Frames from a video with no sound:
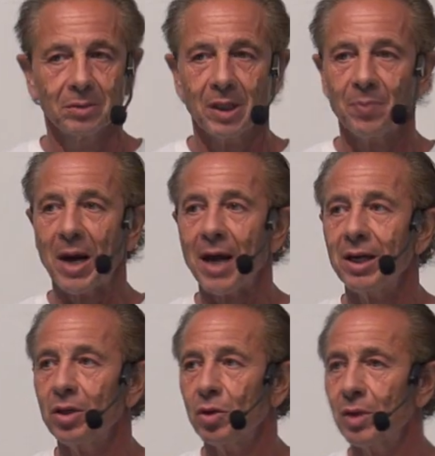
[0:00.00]

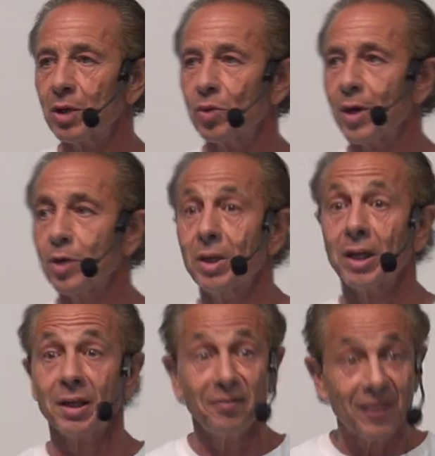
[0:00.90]
abiding you. That's why you get
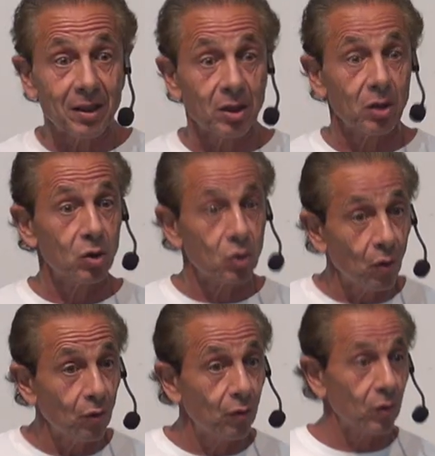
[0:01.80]
convicted and
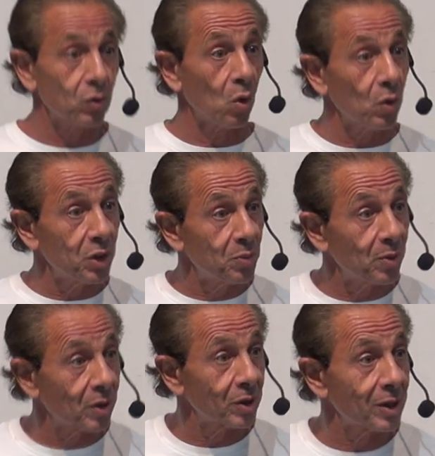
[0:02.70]
so forth. The Holy
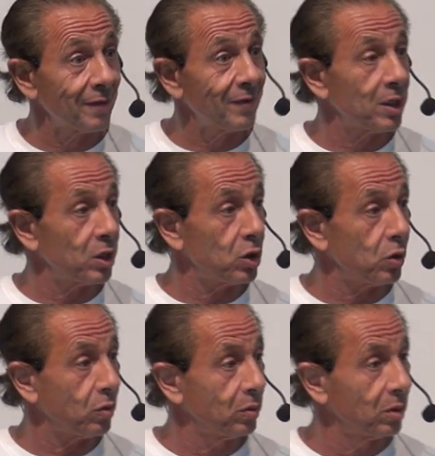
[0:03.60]
Spirit is living in you.